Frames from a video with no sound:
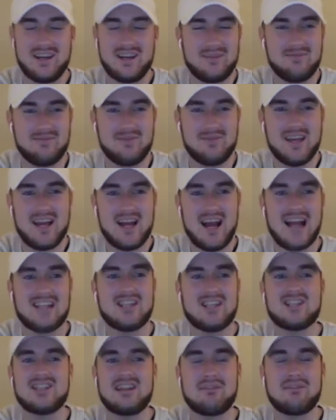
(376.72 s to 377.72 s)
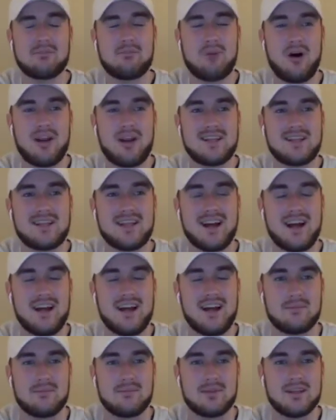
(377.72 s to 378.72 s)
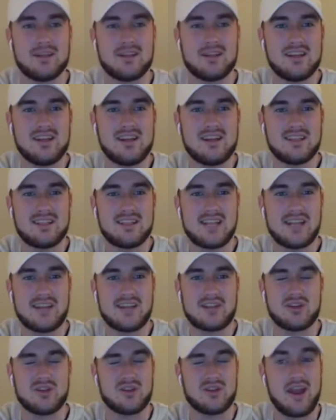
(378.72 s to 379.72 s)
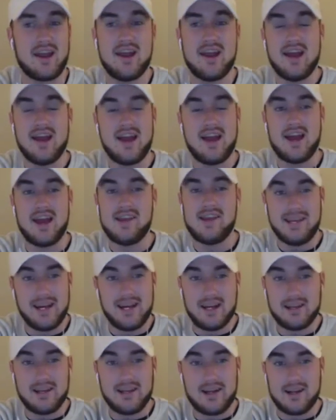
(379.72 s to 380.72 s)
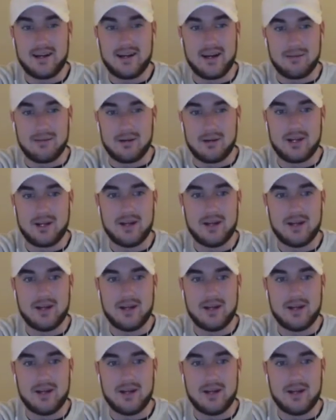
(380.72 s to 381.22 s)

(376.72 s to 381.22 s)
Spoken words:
just never bought into the hype, to tell you the truth. And they got a lot of hype, okay?